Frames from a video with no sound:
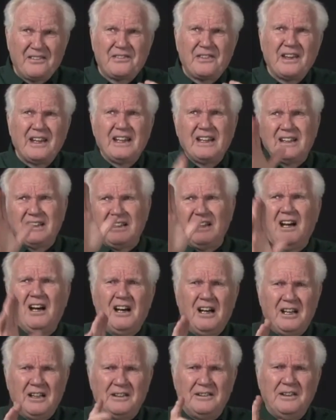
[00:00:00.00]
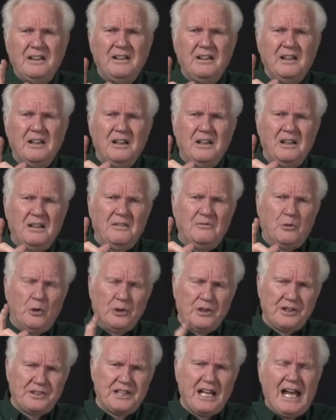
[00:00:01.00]
Thank God for
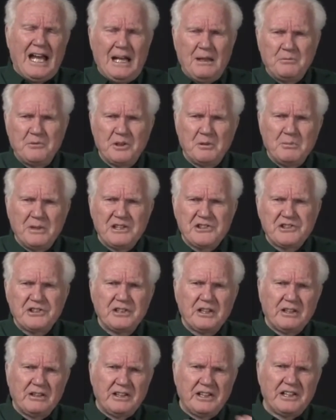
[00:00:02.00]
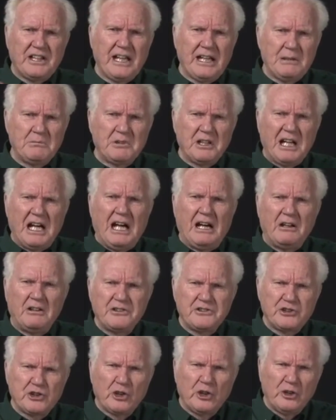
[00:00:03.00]
the time the missionary came to our
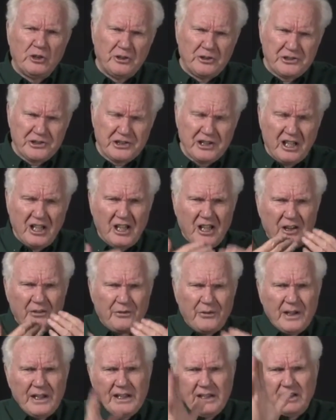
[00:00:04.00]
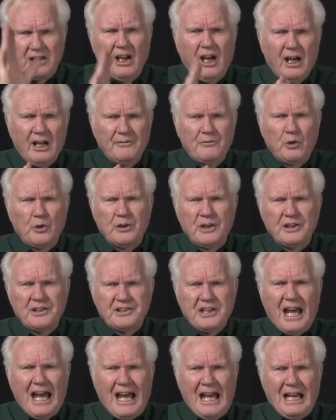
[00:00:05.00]
church. Thank God for the
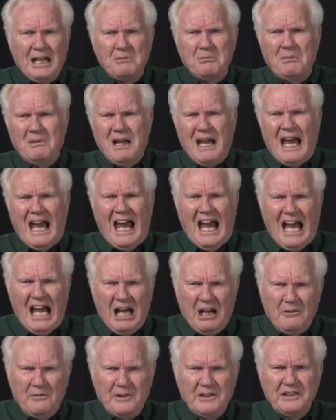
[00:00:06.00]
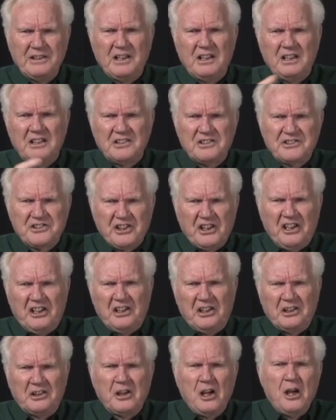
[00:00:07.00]
time Alvin
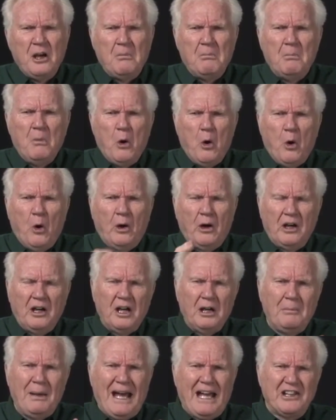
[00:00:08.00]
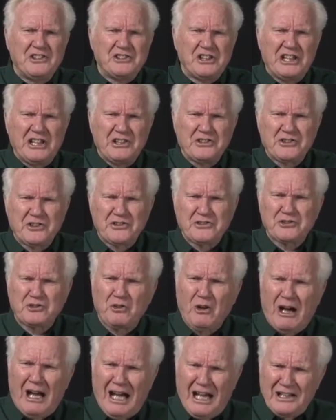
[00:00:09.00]
sung more about Jesus
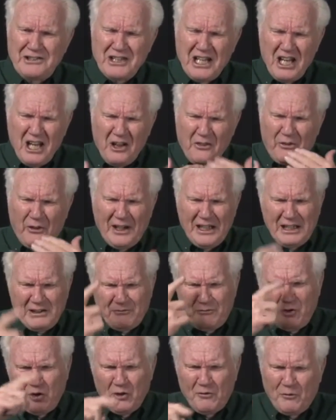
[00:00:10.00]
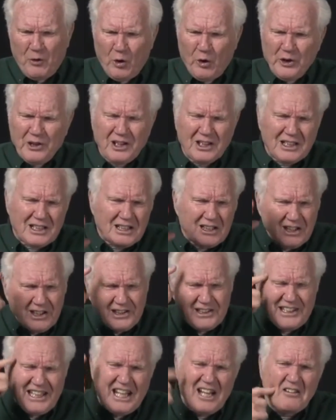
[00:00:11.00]
Christ. Thankful for the little
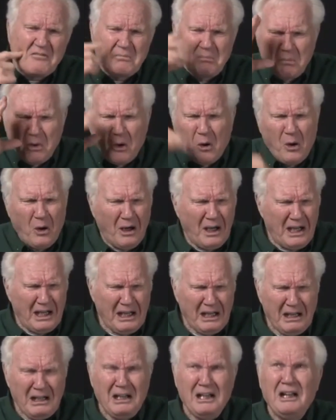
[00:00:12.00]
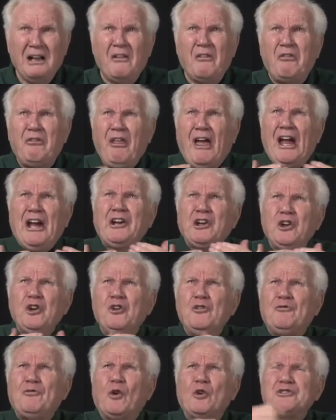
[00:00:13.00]
deaf boy. Thank
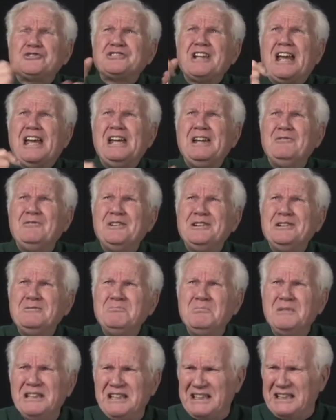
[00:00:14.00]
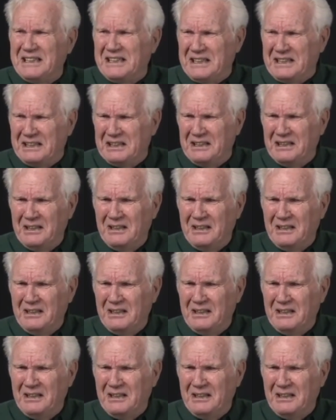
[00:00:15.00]
you for saving me.